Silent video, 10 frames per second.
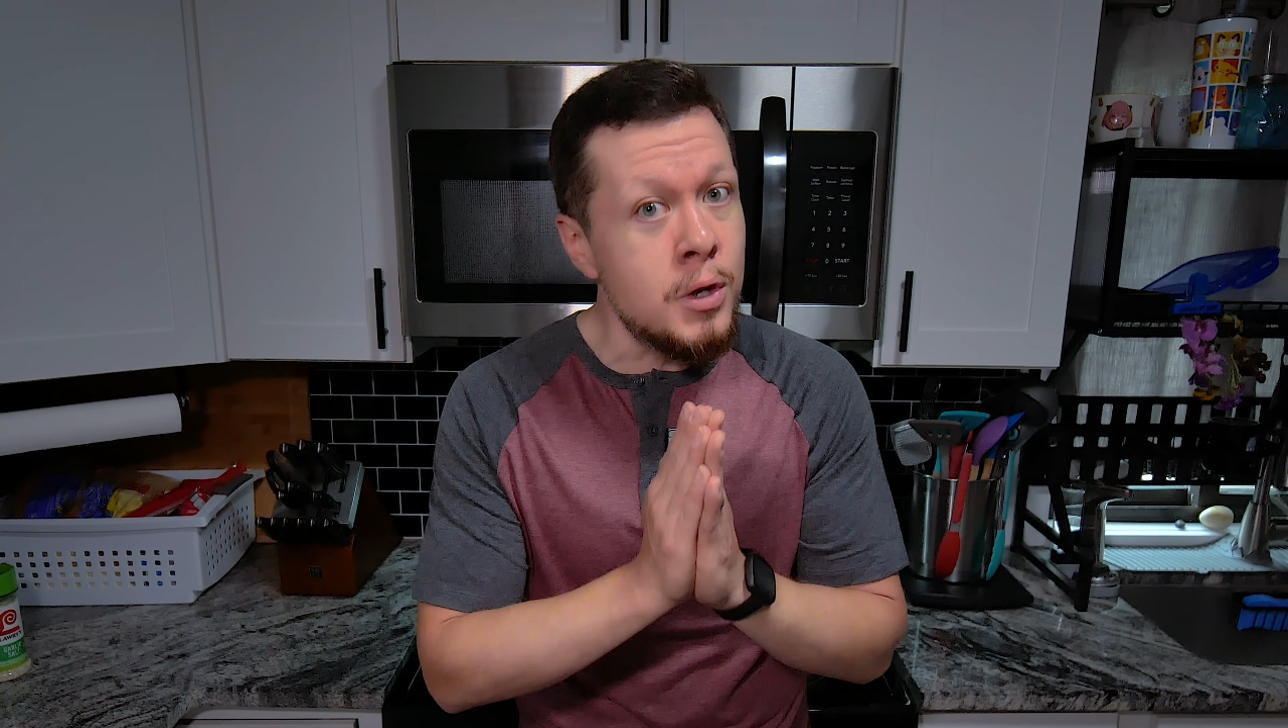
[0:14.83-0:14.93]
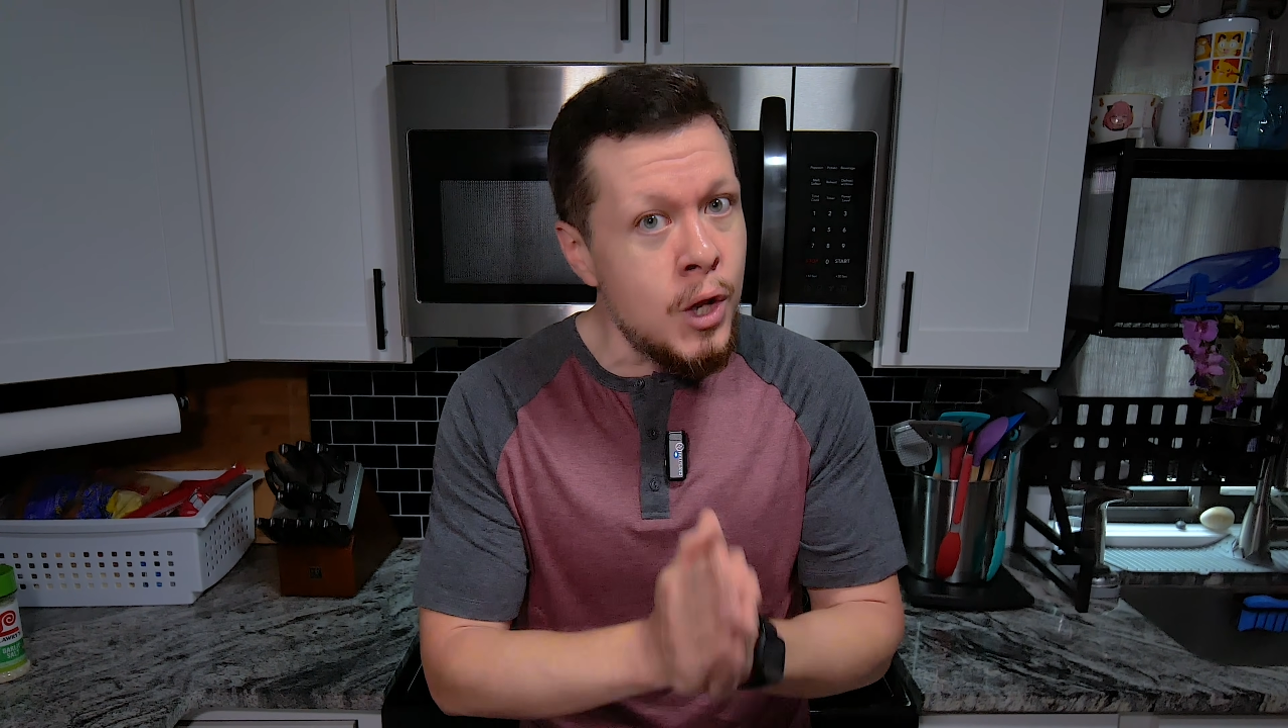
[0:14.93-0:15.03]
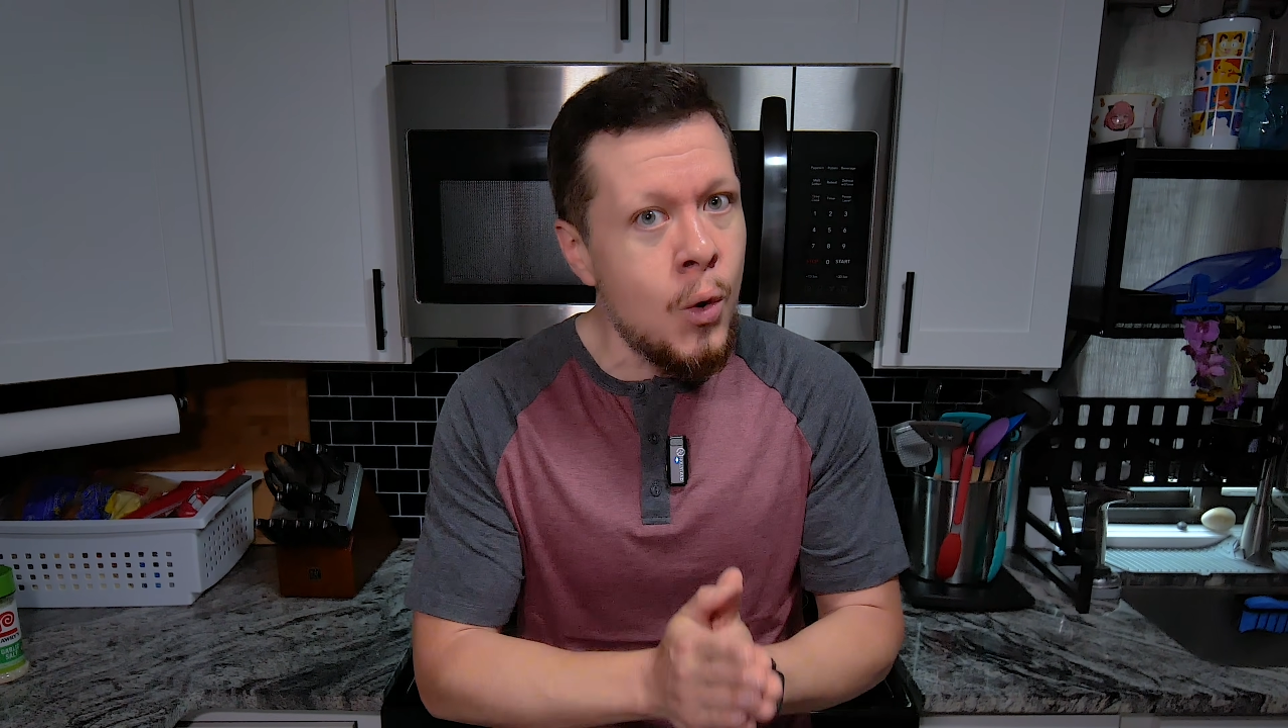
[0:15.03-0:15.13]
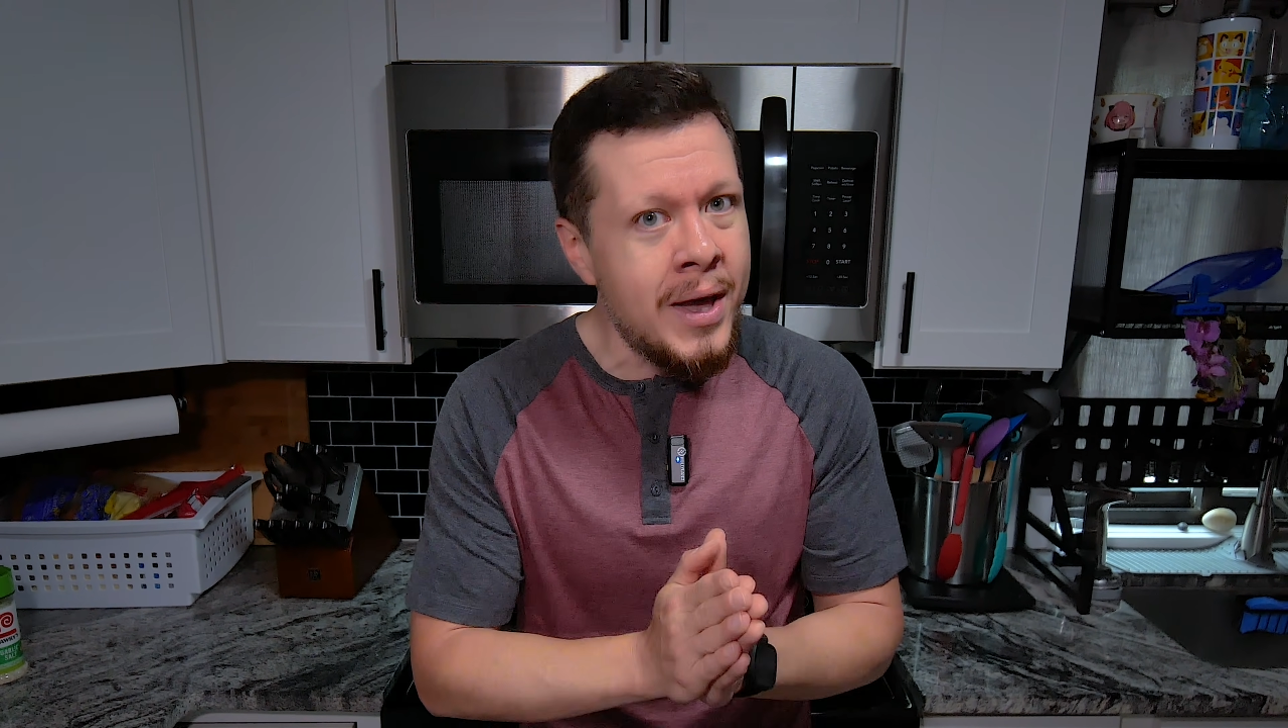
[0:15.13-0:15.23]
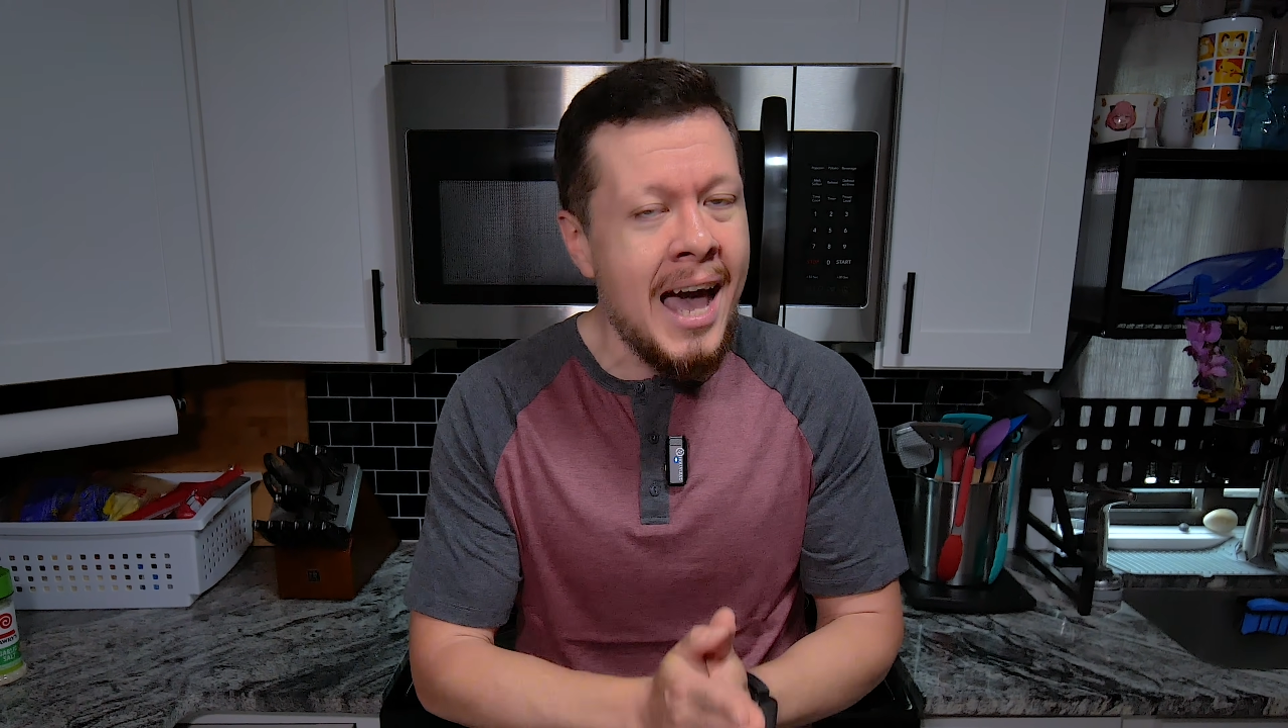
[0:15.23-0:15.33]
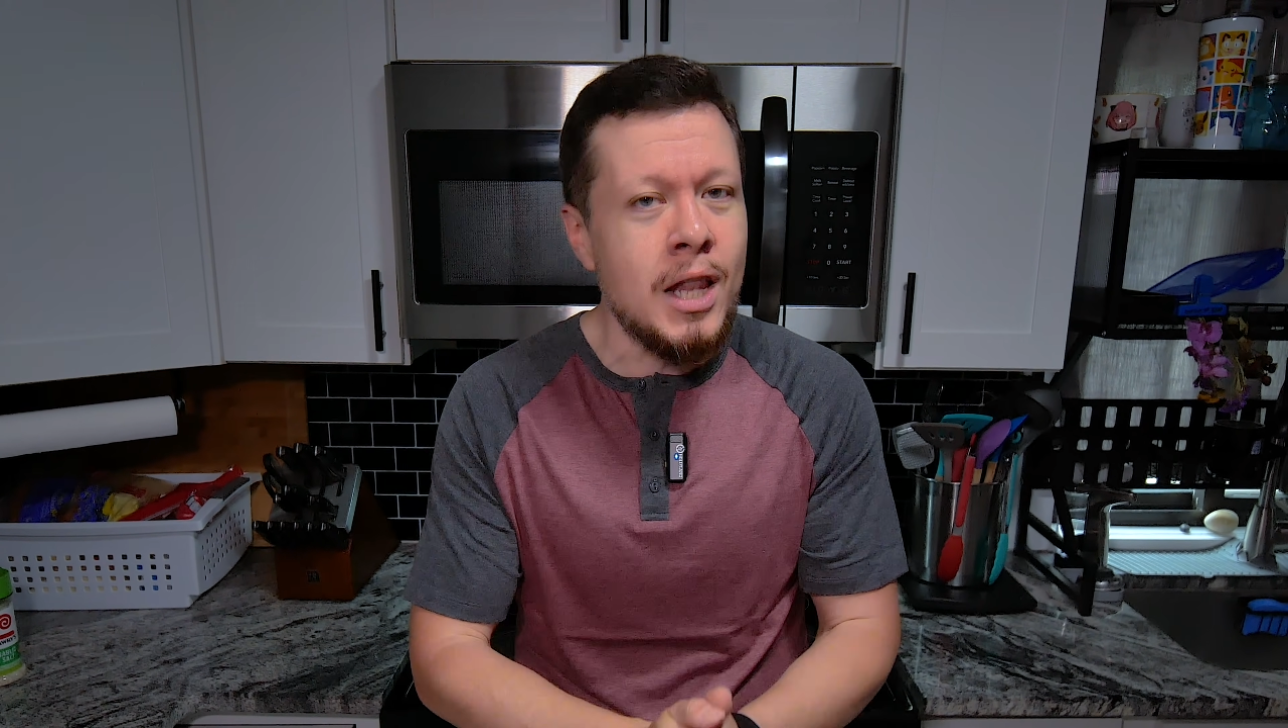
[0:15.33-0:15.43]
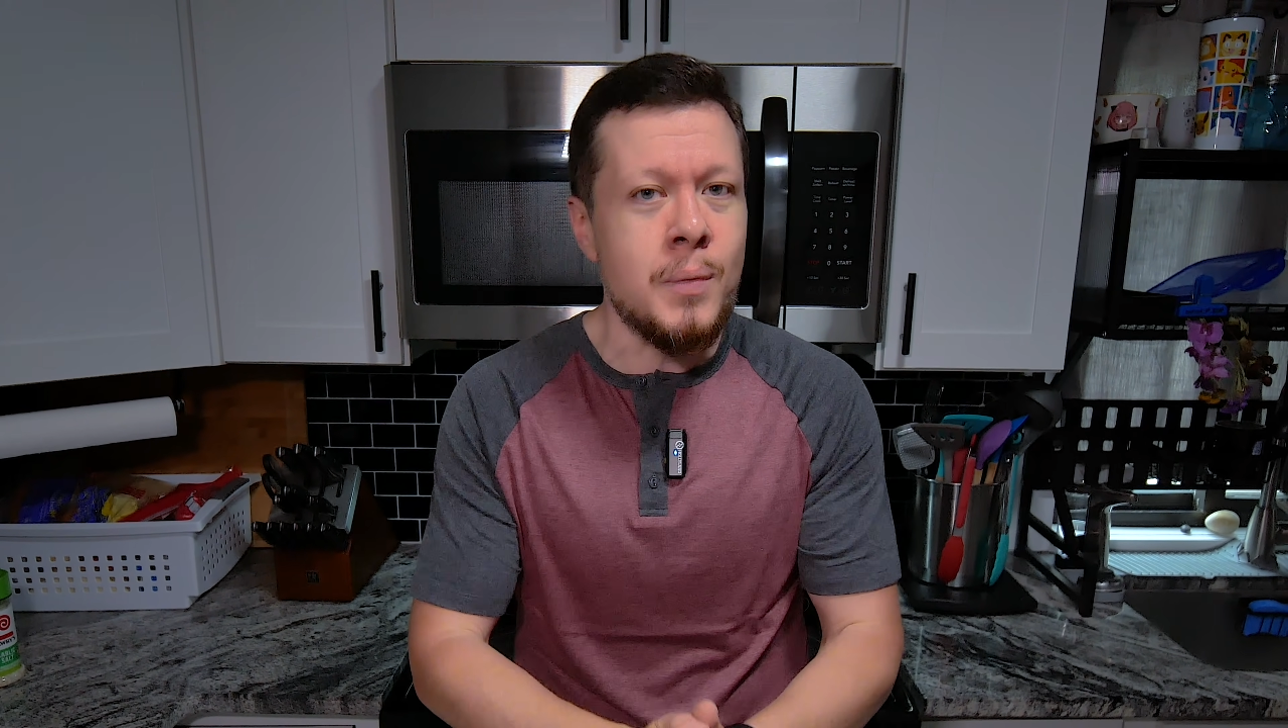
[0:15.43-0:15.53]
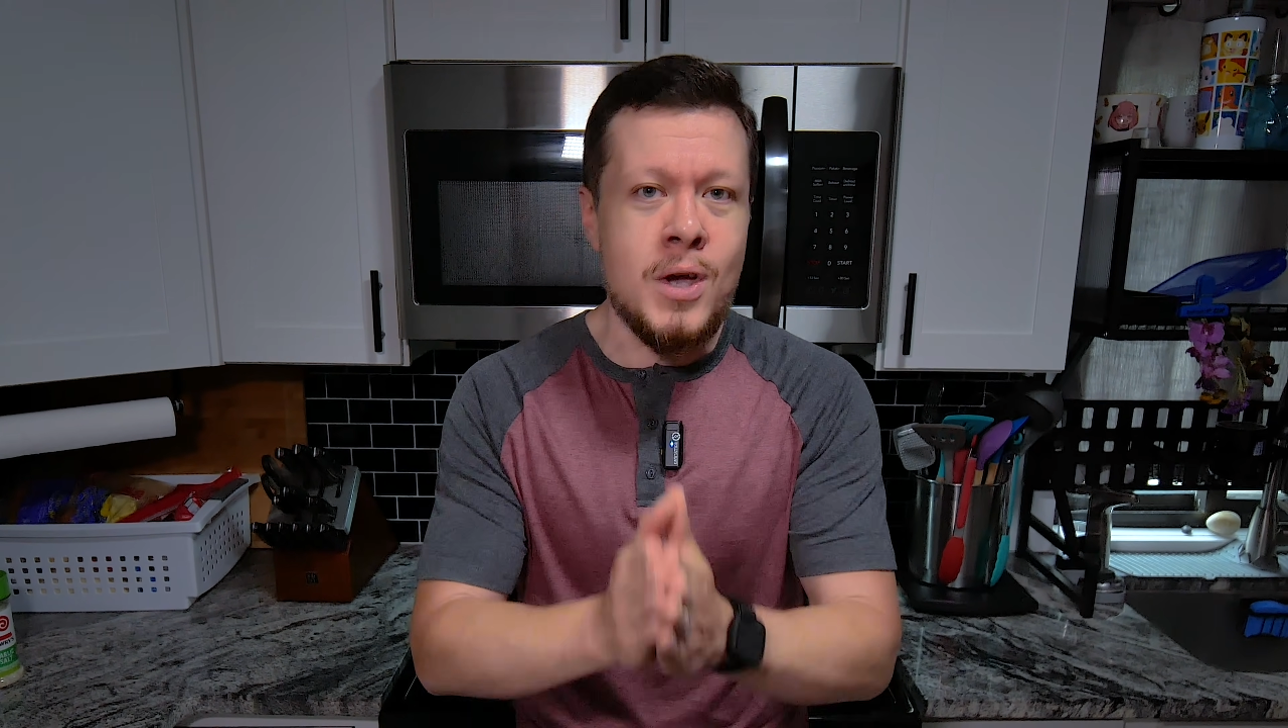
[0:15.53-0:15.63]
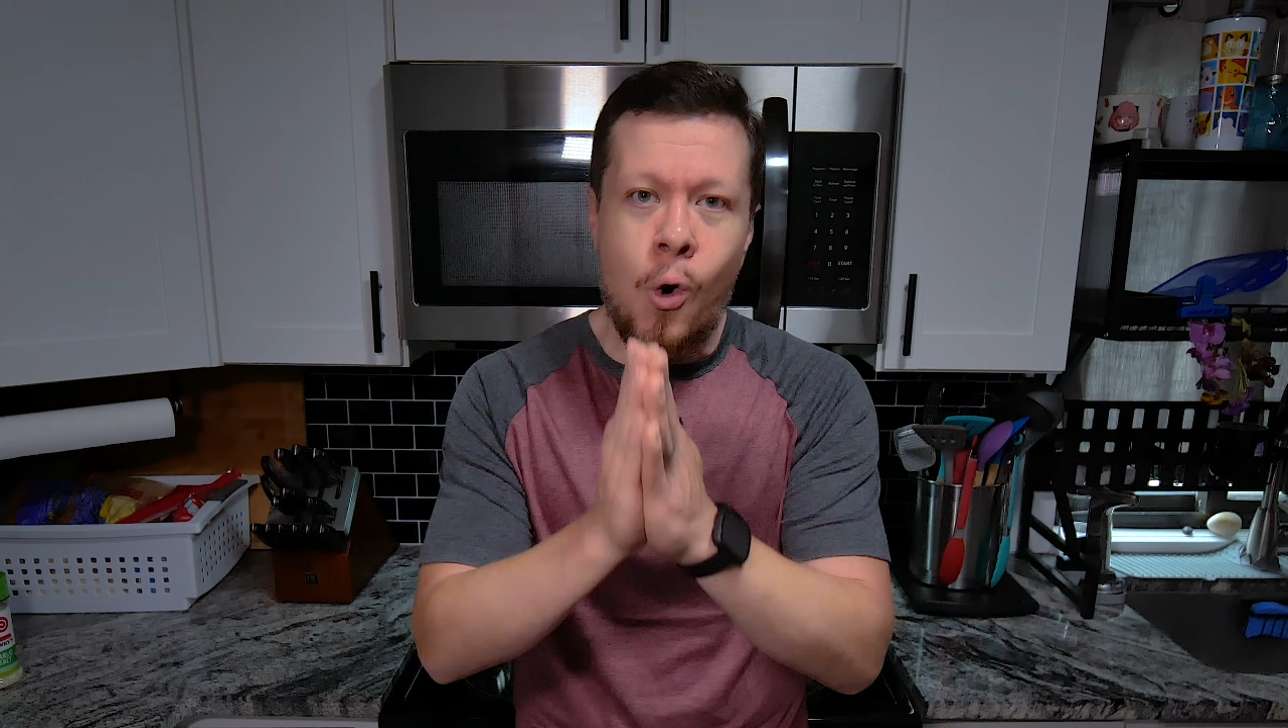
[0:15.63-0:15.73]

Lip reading: low-calorie